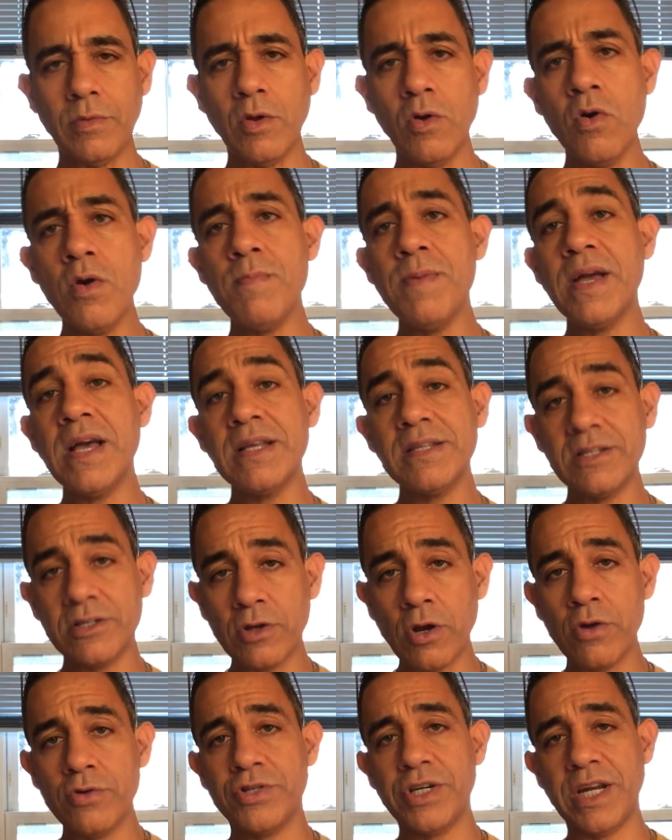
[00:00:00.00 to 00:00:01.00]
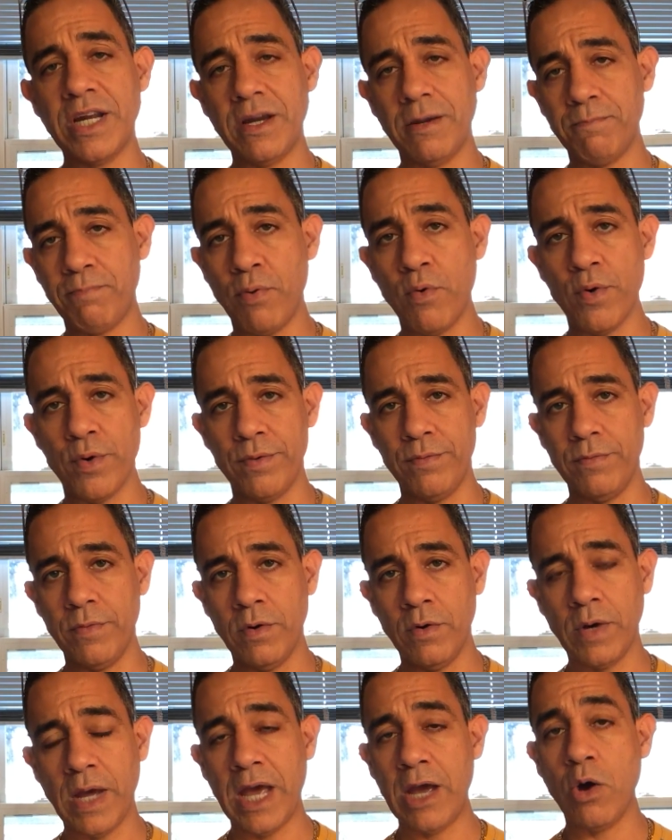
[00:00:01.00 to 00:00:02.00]
it's urgent and important,
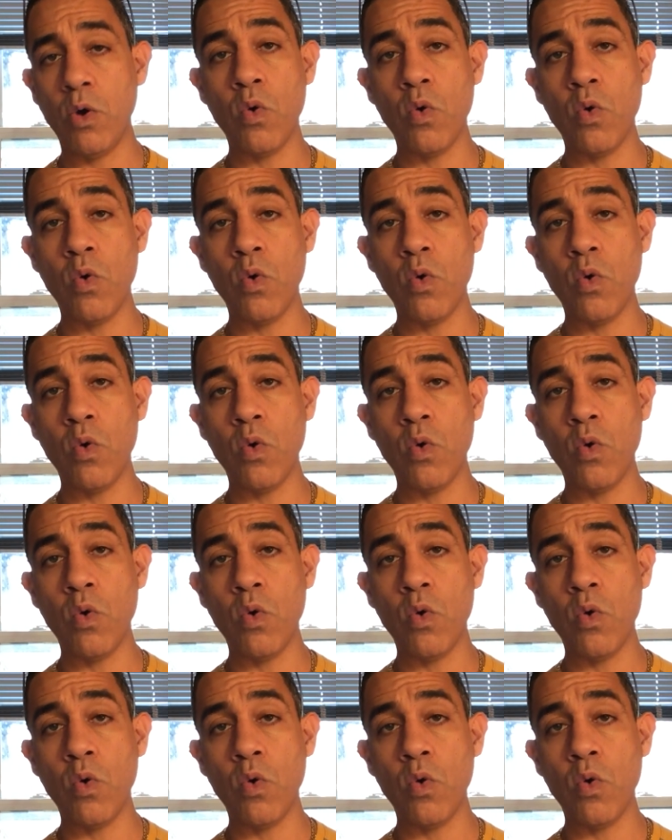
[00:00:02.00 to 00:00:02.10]
okay?